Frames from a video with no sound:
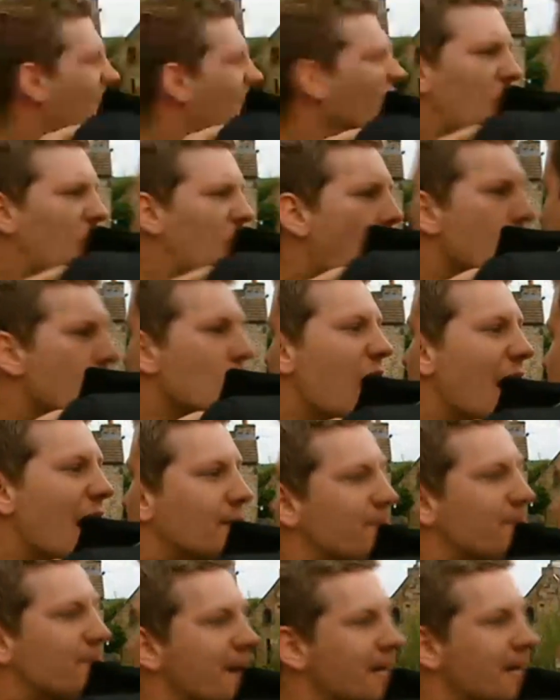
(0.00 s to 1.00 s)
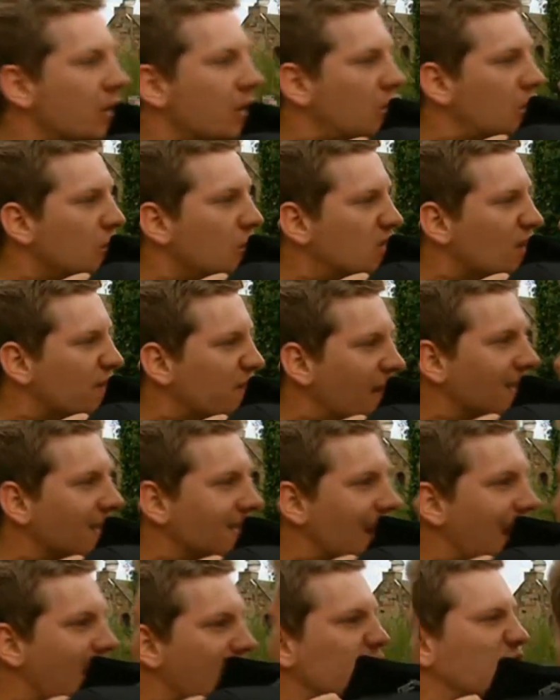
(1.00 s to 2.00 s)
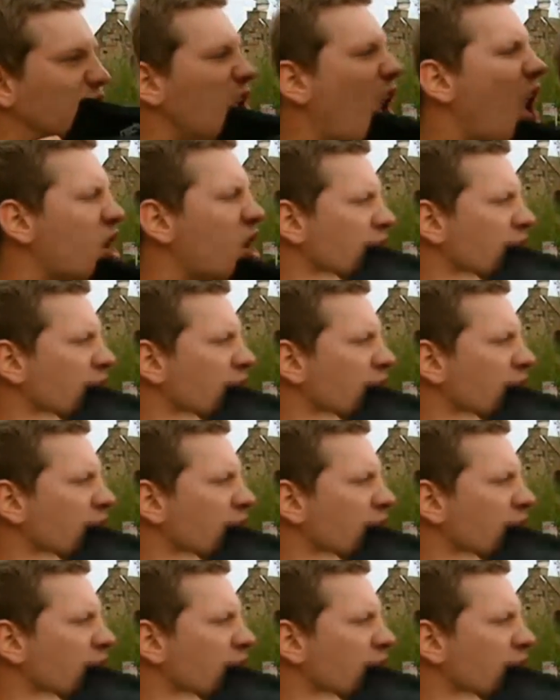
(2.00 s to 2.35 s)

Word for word: Yeah, I don't like being accused of things I haven't